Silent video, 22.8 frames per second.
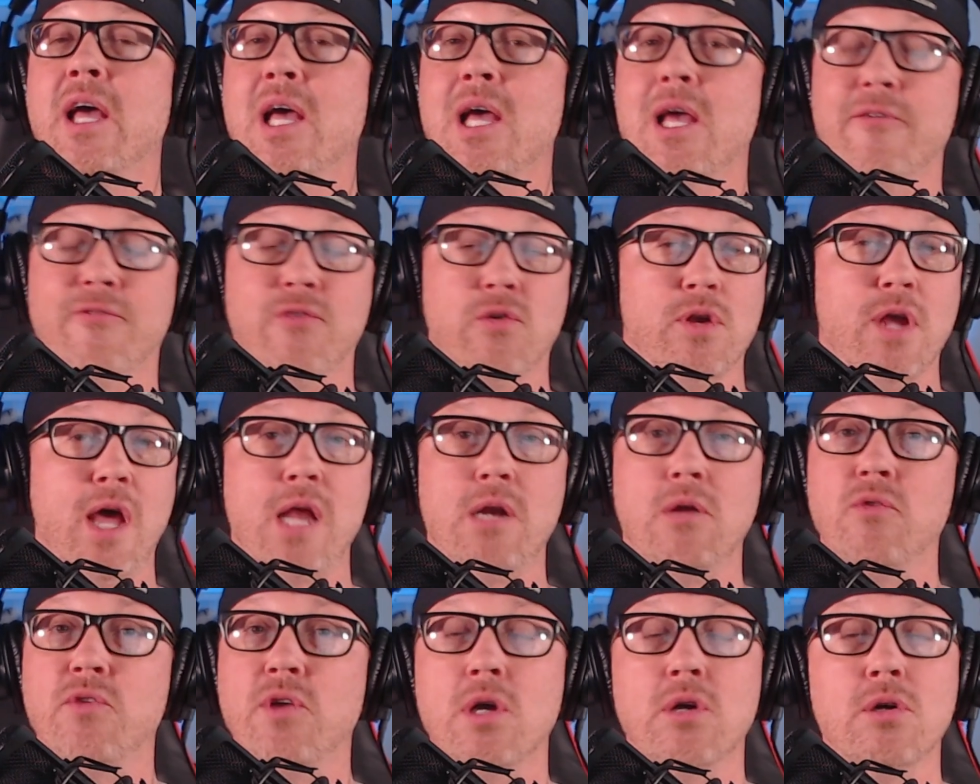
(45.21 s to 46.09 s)
If you're not
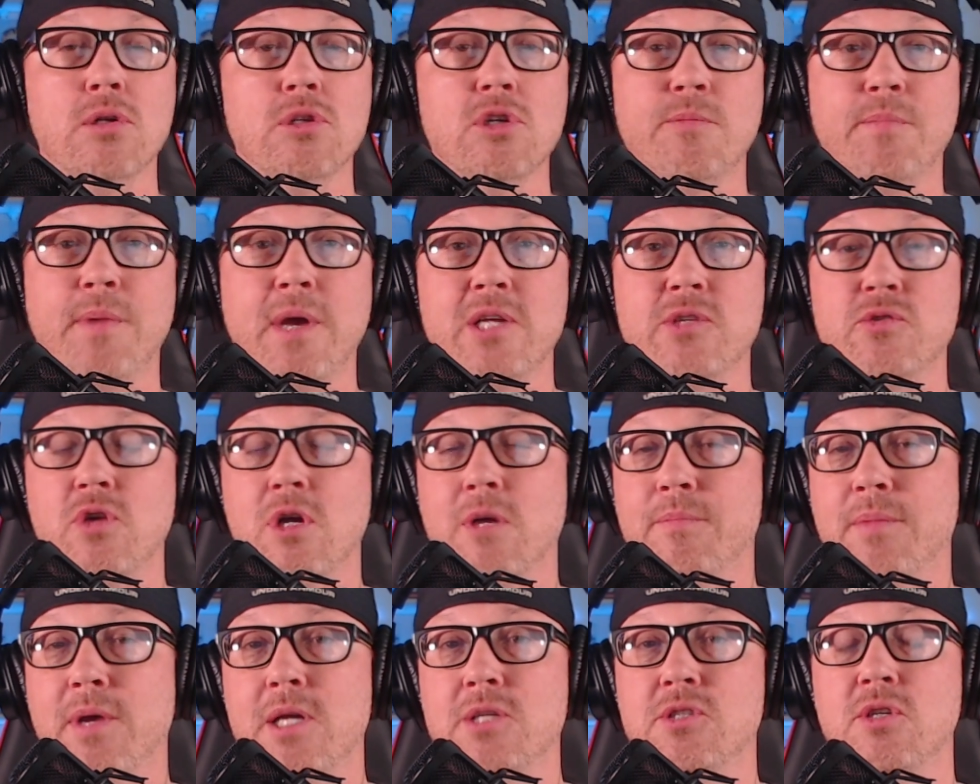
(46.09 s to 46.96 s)
on the Uncle Lou Patreon
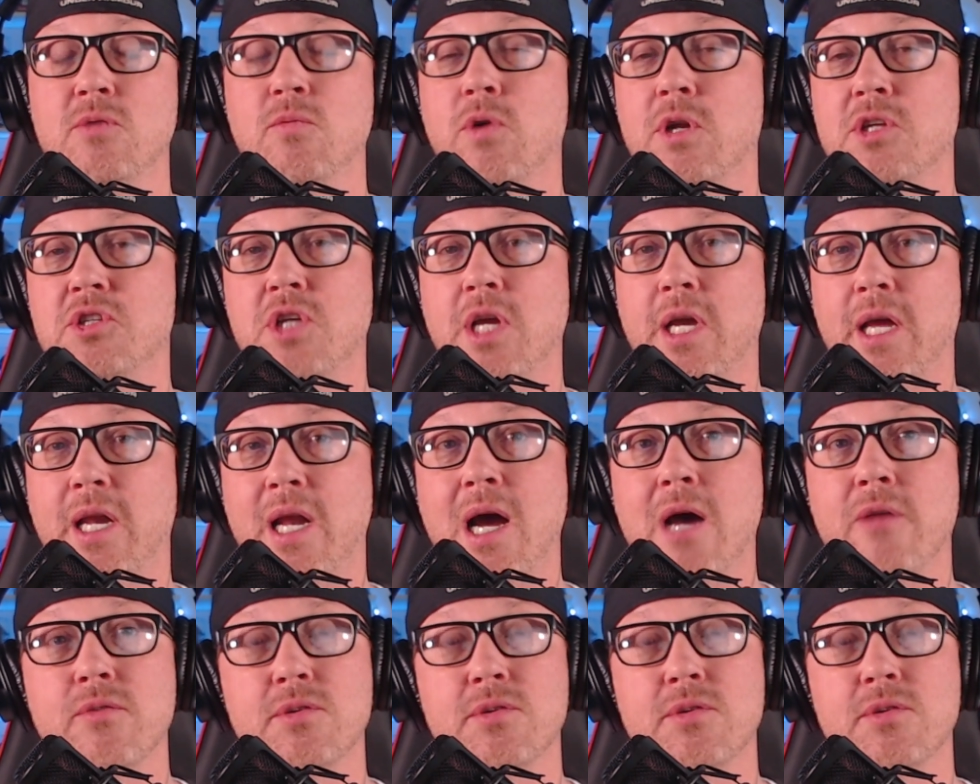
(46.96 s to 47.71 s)
page, you want to check it out.